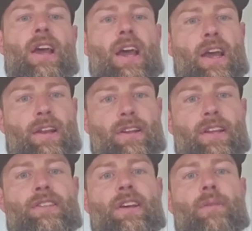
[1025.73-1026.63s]
And
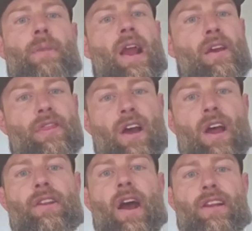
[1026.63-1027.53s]
it's a
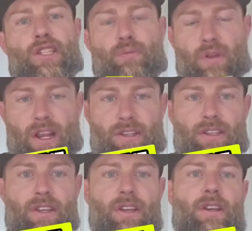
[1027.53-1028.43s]
marathon, not a
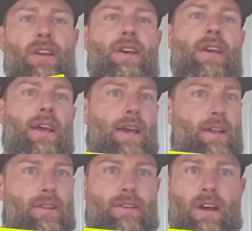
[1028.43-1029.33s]
sprint.
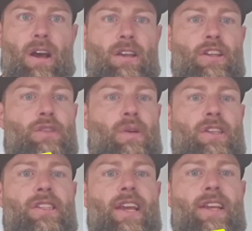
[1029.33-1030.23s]
And you just want
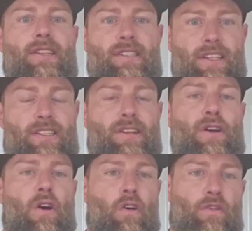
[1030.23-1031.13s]
to stay
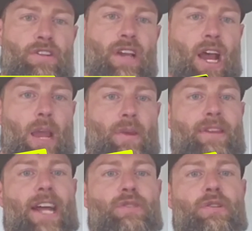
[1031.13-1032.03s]
consistent over time. And
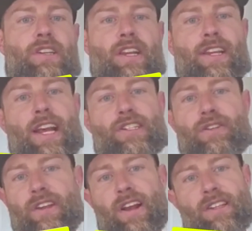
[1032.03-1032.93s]
that's what's going to get
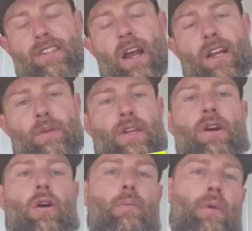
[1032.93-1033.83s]
you there. It's not going to be
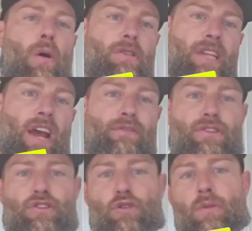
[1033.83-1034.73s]
going balls out for
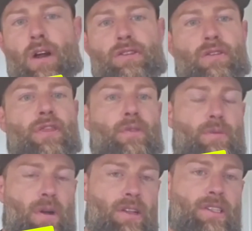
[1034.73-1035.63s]
2 months or 3
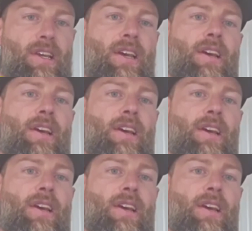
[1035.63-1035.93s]
months.